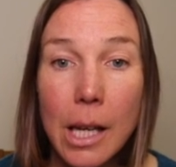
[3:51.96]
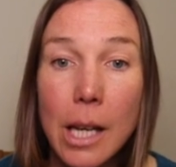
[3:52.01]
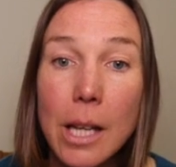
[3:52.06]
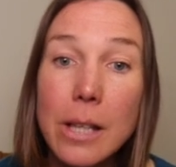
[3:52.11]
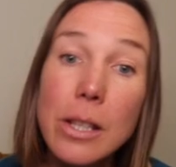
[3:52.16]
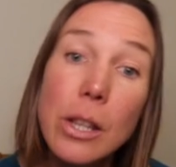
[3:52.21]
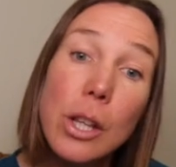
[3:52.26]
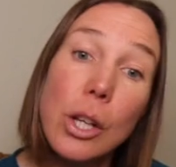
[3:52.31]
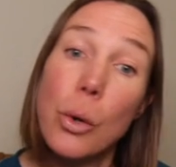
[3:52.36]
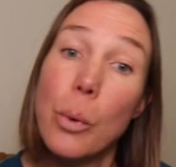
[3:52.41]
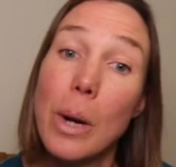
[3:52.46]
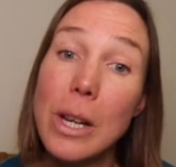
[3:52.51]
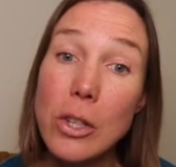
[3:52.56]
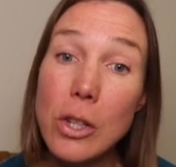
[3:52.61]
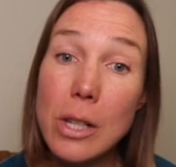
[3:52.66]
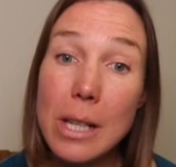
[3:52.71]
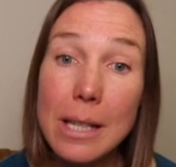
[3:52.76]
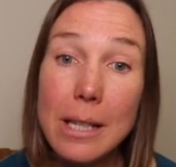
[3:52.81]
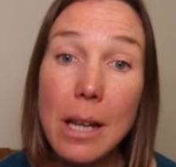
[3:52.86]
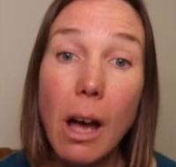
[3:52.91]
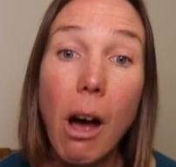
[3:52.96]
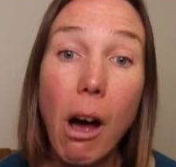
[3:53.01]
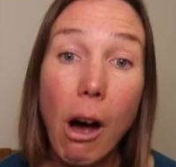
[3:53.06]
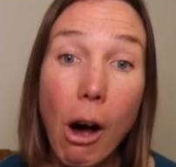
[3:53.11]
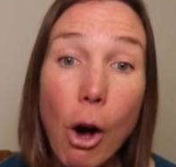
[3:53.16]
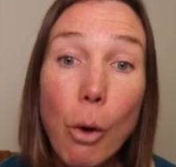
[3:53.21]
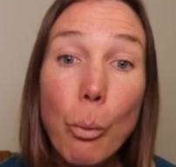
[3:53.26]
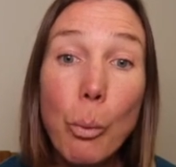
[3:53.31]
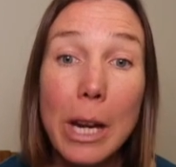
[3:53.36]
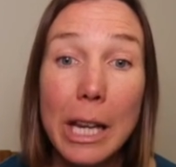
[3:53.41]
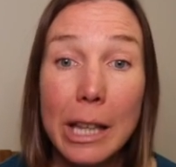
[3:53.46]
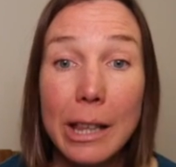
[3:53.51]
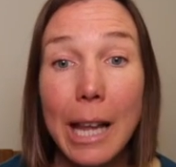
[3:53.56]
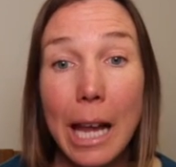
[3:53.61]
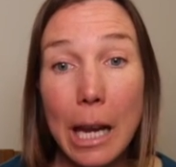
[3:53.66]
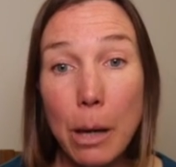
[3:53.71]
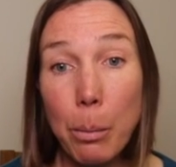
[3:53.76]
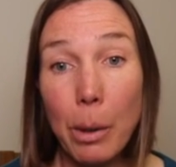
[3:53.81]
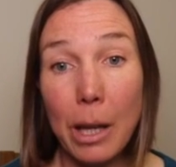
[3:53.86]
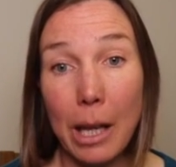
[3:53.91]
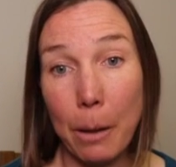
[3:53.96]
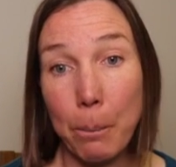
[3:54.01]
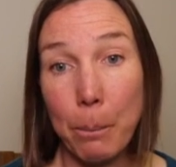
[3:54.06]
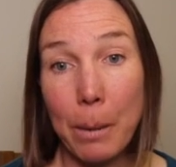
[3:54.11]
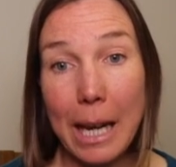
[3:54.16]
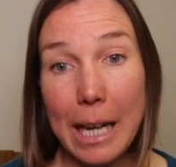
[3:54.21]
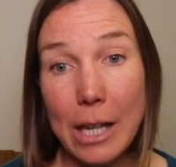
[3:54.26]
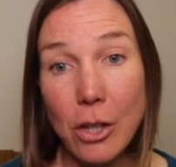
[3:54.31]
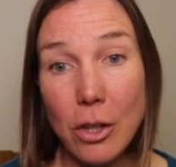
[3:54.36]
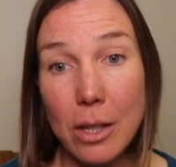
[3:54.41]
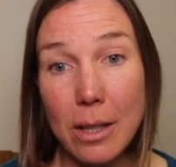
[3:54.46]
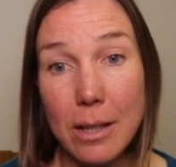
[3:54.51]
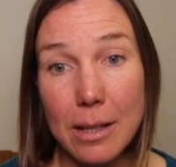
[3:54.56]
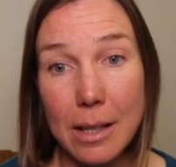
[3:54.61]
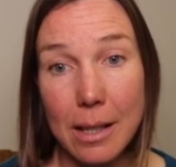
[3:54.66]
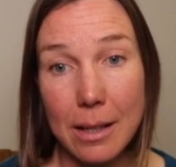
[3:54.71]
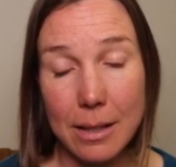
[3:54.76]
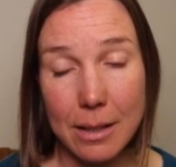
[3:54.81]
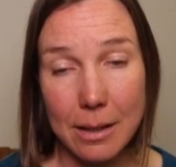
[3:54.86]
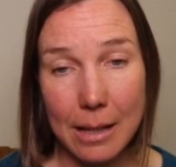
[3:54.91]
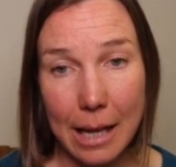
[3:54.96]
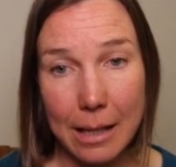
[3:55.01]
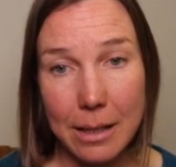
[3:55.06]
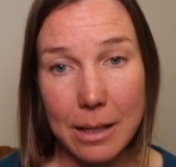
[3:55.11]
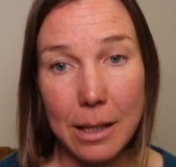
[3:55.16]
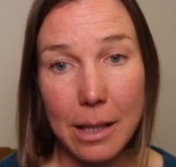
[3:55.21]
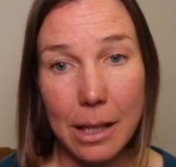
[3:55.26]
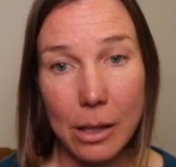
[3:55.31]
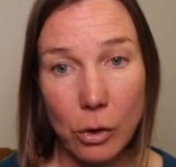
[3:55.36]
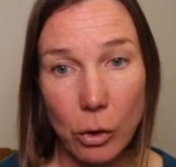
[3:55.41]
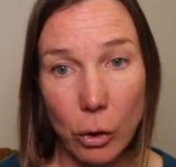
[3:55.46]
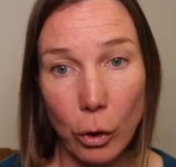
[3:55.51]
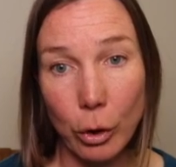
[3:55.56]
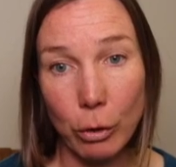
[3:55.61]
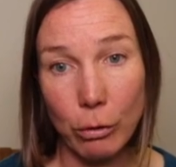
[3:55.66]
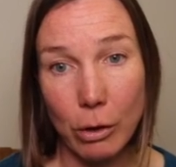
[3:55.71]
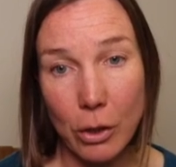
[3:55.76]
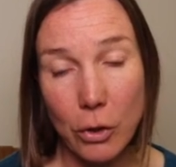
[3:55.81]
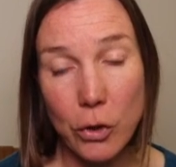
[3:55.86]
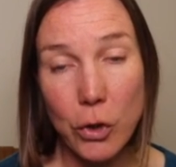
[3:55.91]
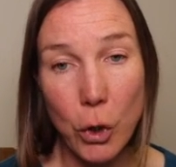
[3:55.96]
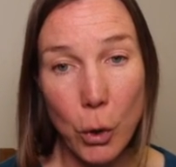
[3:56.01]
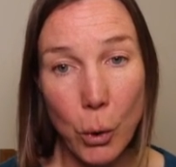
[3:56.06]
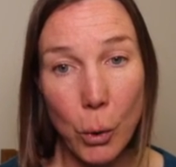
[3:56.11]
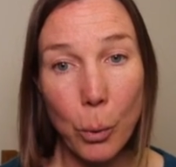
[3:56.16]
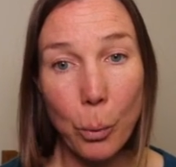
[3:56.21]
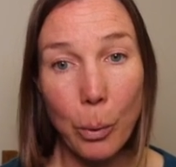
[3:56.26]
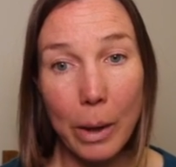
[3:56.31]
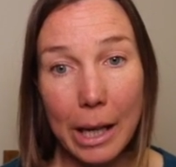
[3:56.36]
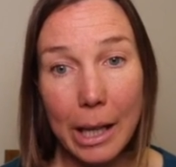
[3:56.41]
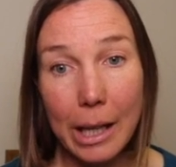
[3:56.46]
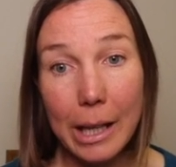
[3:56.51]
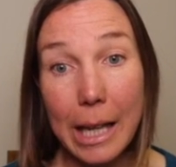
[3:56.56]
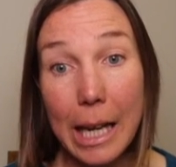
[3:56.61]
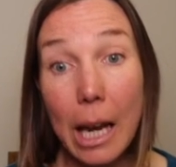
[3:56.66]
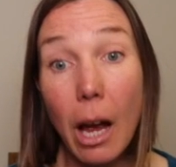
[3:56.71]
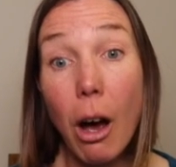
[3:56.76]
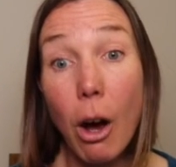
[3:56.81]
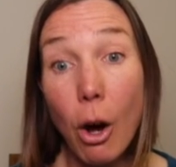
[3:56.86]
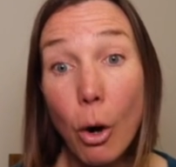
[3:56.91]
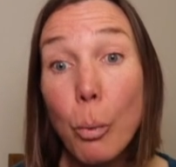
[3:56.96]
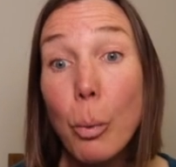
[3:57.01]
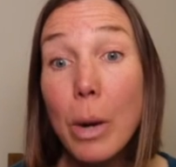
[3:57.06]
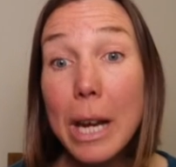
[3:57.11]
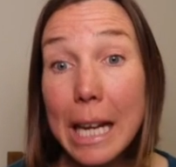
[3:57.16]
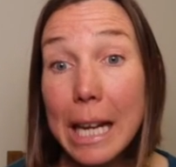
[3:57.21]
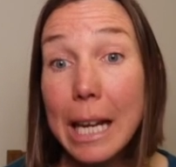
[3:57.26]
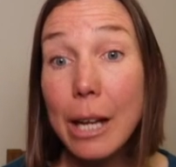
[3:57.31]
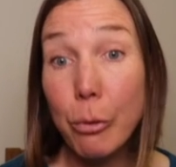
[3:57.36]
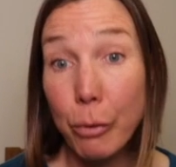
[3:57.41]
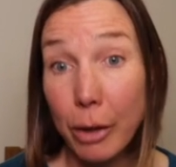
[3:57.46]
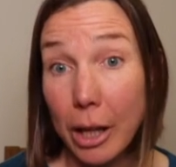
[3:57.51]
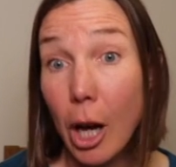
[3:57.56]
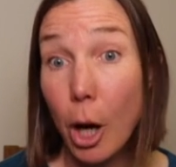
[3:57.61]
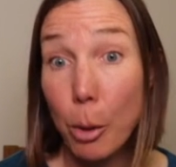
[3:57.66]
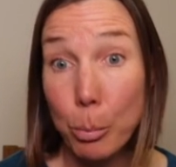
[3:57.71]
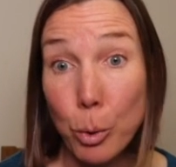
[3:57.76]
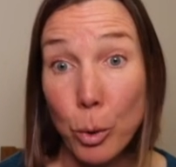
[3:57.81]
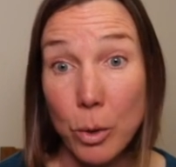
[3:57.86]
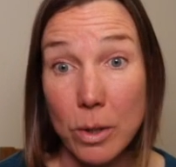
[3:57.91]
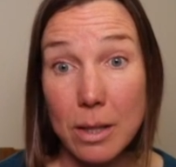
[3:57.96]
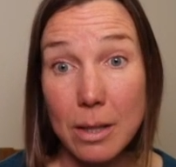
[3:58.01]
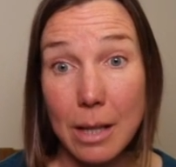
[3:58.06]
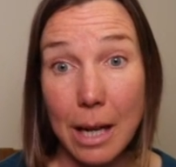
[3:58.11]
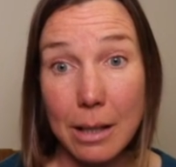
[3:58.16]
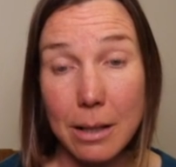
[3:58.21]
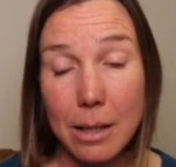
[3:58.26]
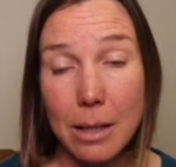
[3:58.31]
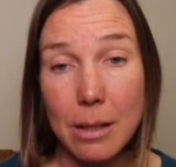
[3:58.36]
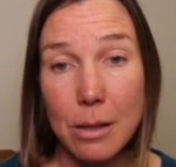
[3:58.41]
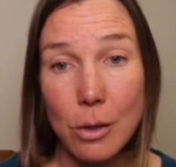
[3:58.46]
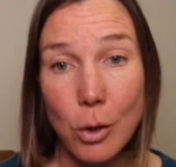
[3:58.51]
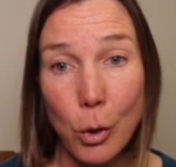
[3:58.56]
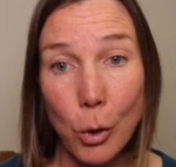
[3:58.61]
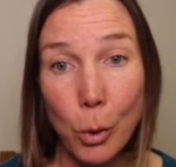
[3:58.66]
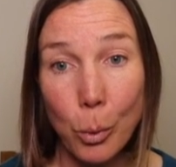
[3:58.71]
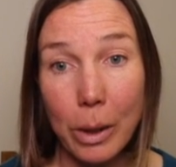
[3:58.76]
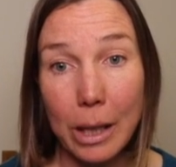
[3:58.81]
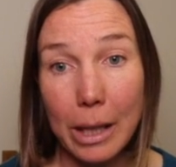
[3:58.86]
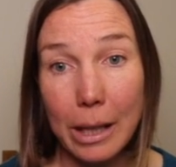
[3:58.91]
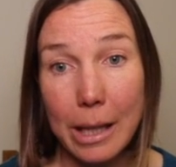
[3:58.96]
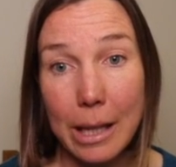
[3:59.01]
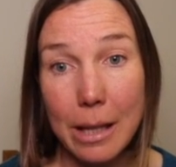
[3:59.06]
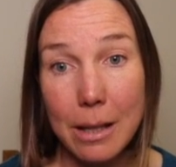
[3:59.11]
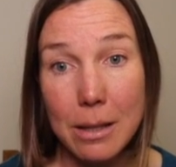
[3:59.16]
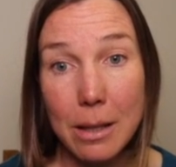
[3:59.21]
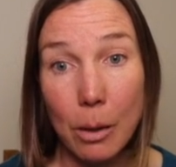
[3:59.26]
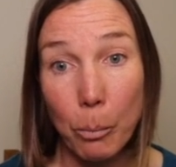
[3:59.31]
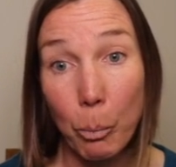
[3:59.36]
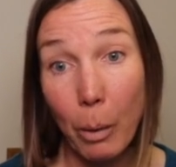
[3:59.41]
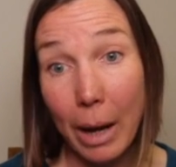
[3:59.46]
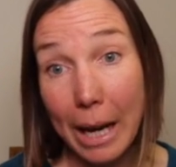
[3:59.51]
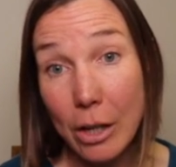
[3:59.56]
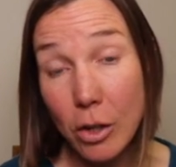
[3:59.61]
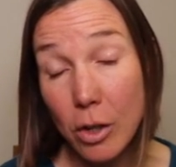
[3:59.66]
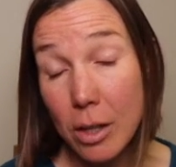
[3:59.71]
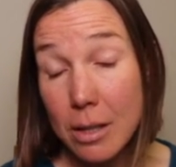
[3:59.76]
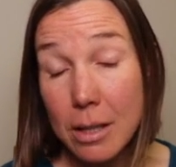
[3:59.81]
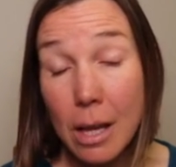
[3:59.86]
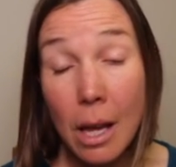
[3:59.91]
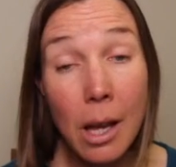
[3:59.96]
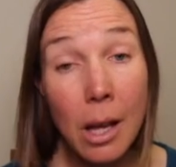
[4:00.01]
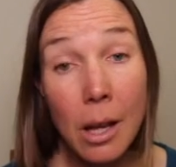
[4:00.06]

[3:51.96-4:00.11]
So the question is, are we labelling patients as statin intolerant too quickly? Are we giving up on statins too quickly in some patients?